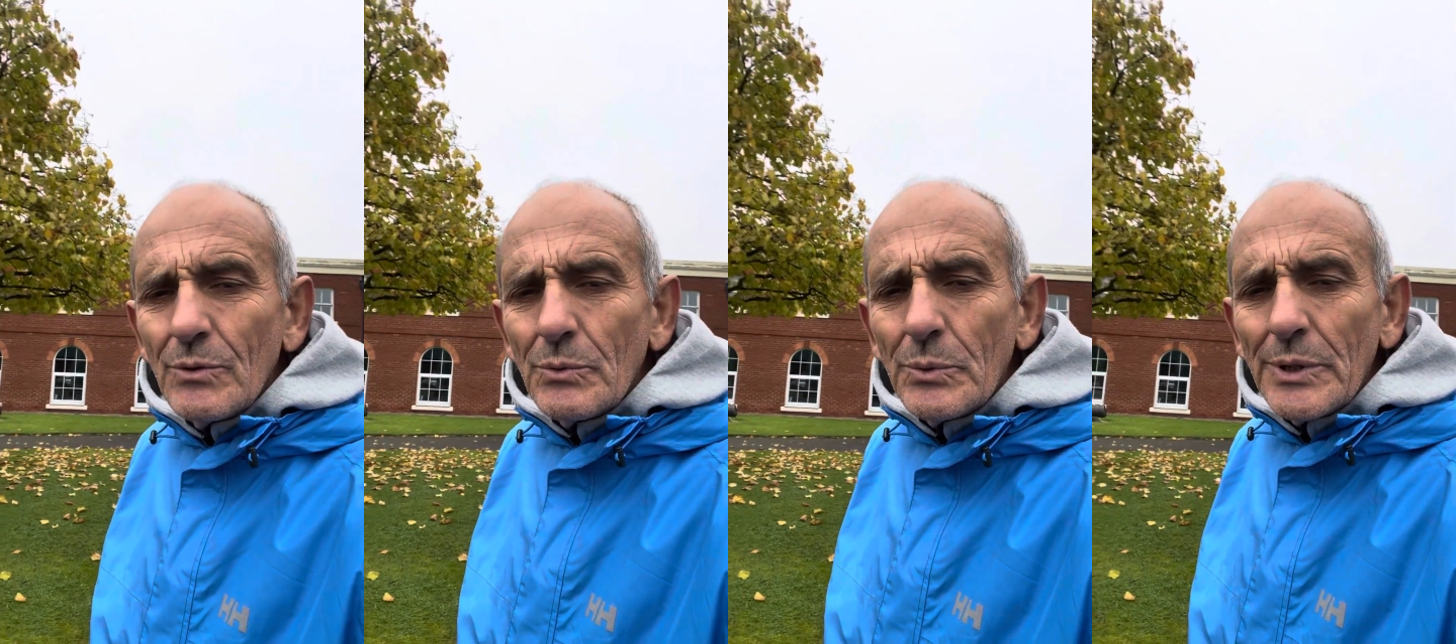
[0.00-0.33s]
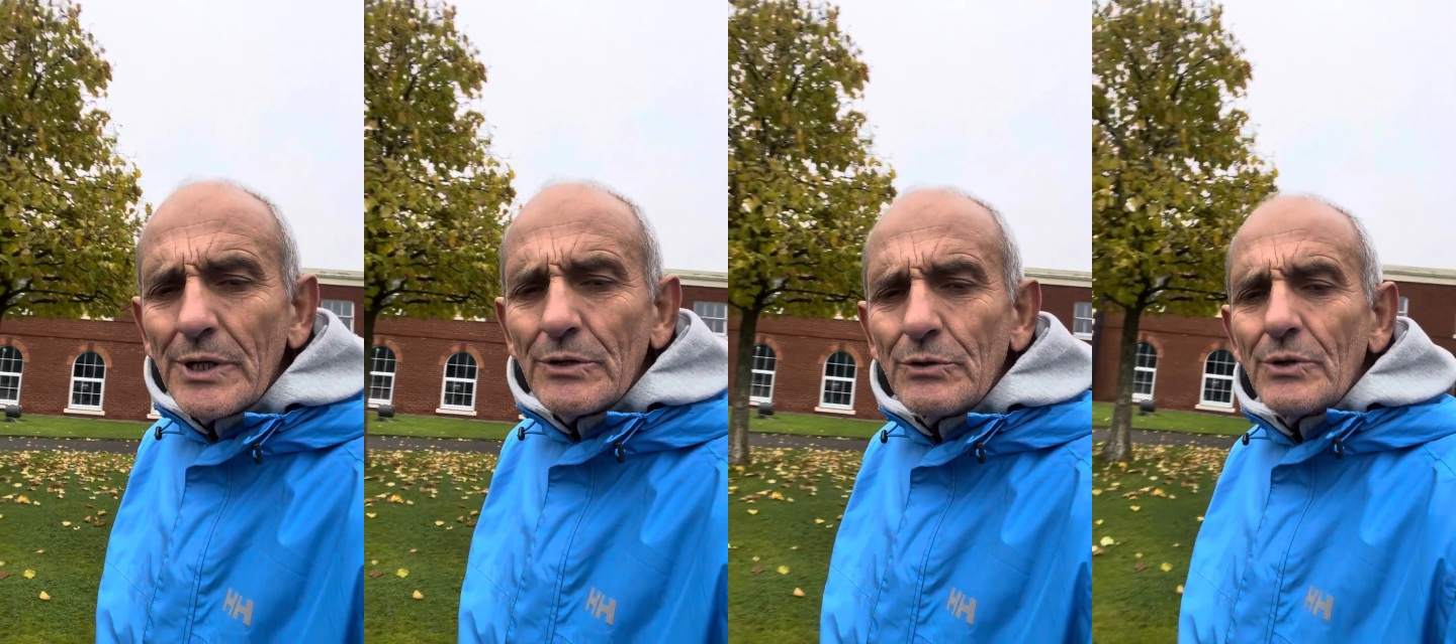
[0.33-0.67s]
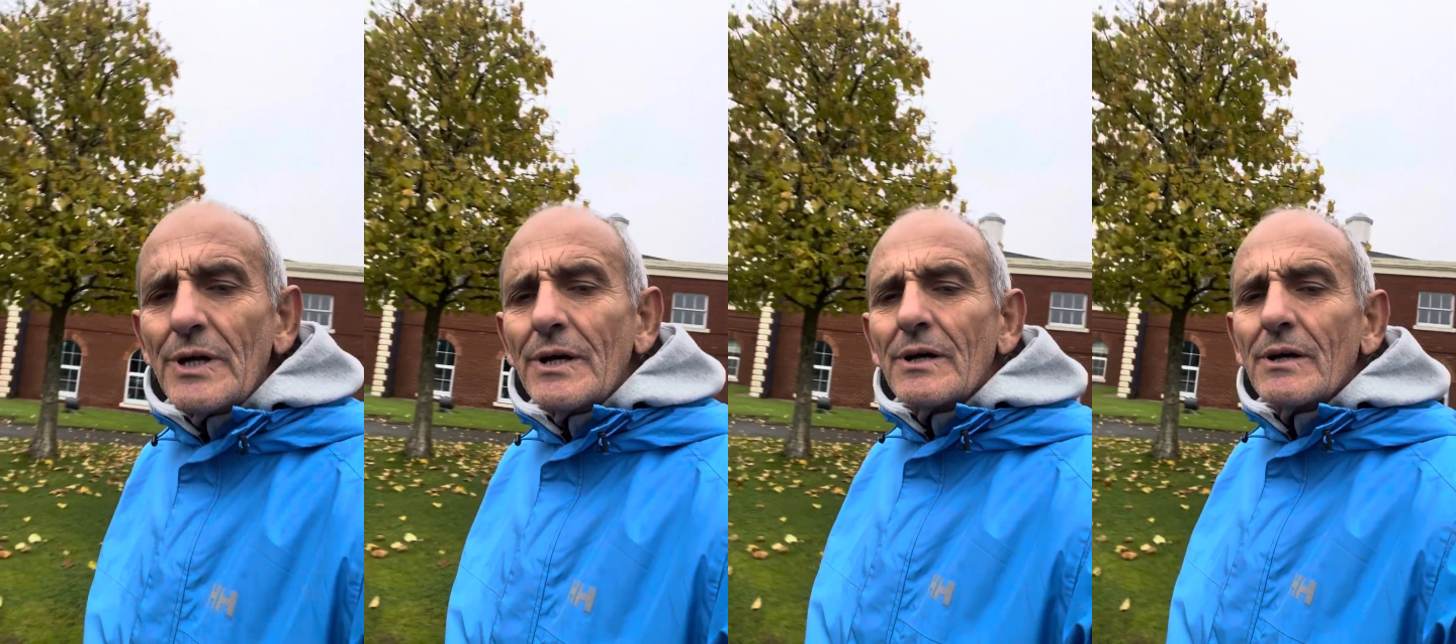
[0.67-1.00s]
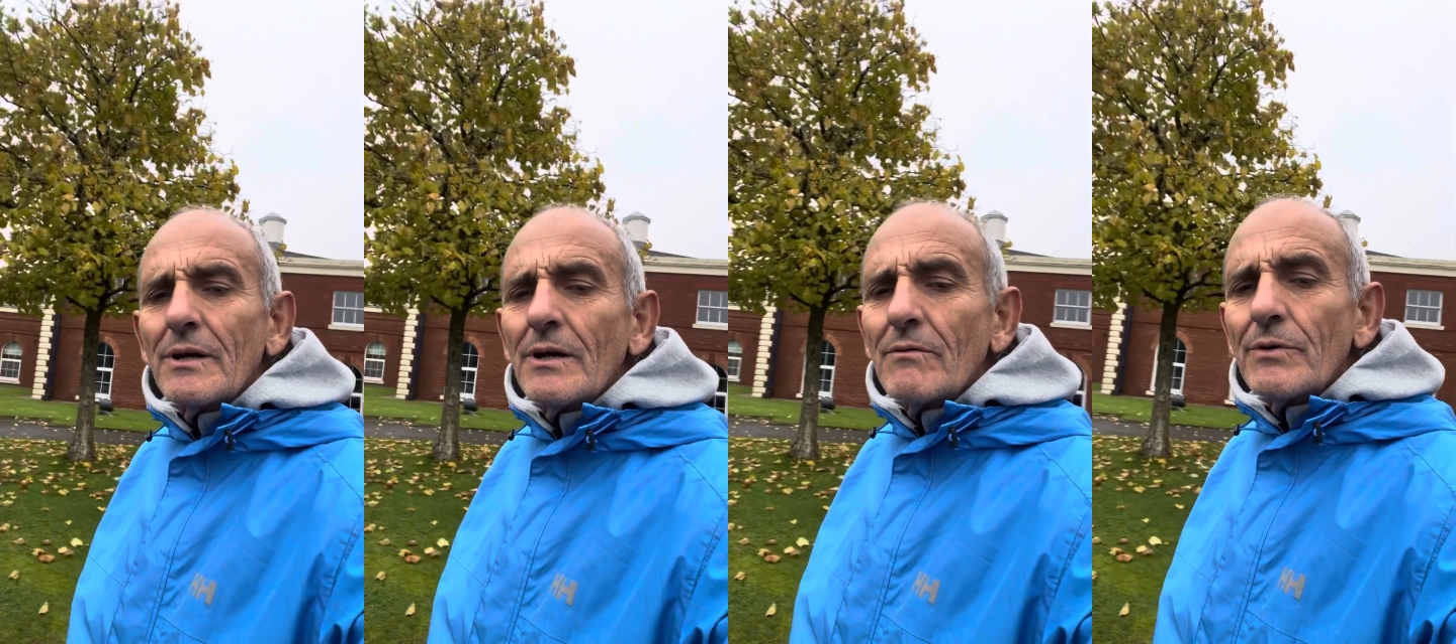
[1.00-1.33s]
we're doing
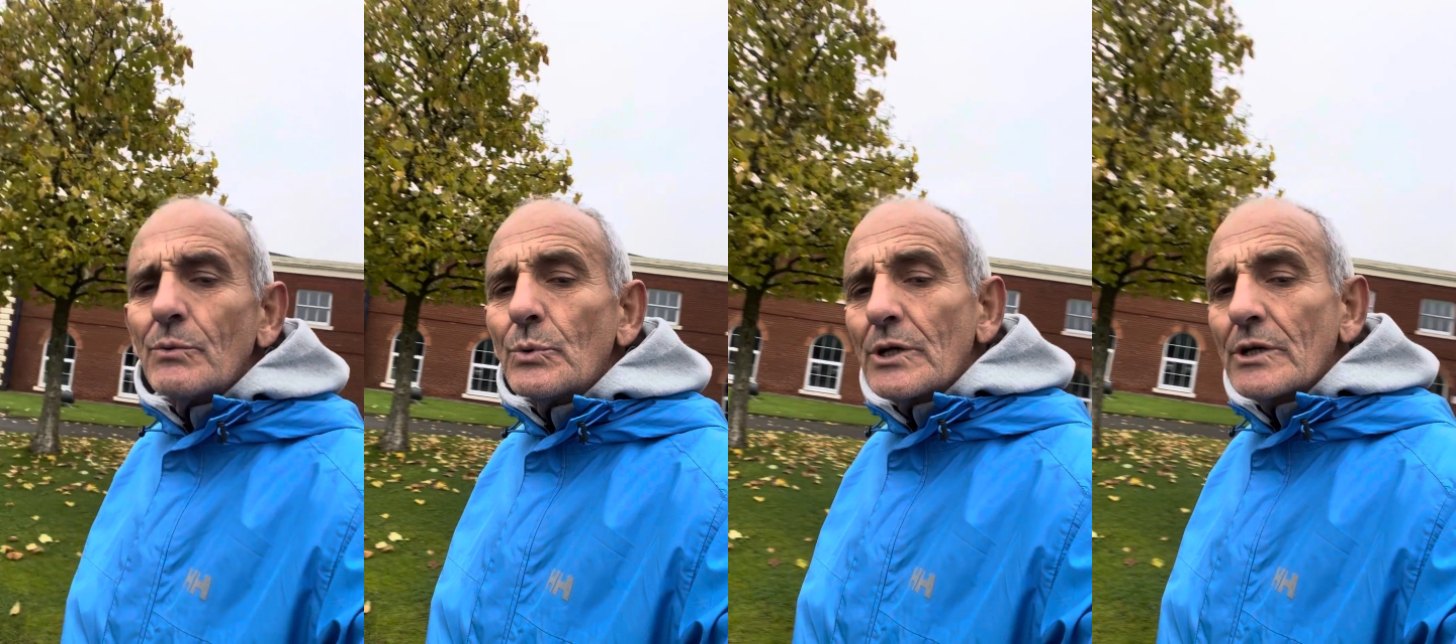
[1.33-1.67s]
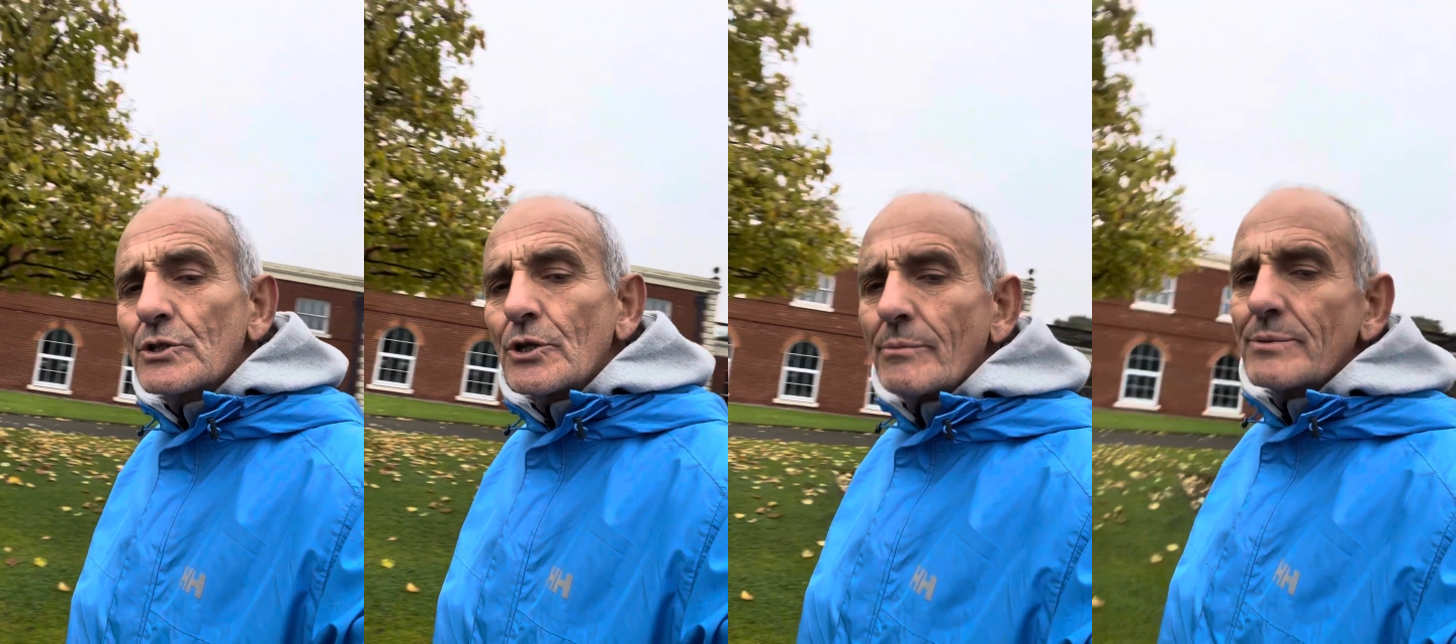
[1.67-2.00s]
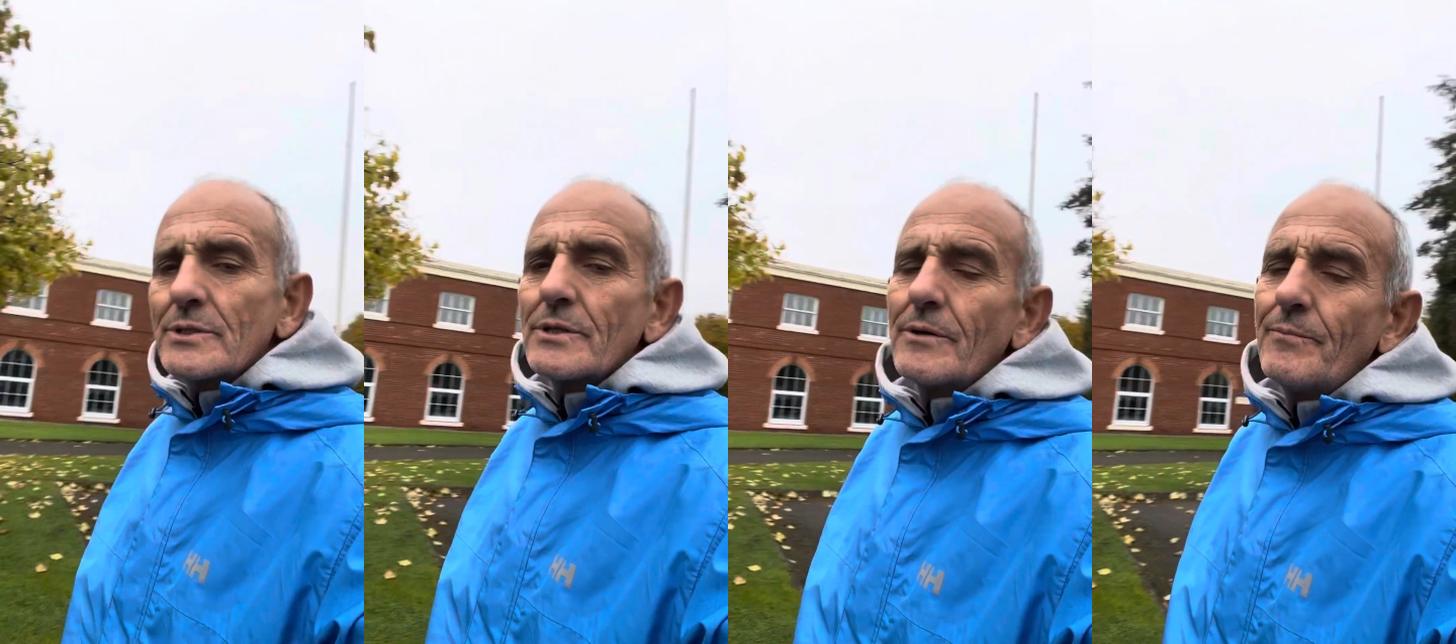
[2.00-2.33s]
lovely workshops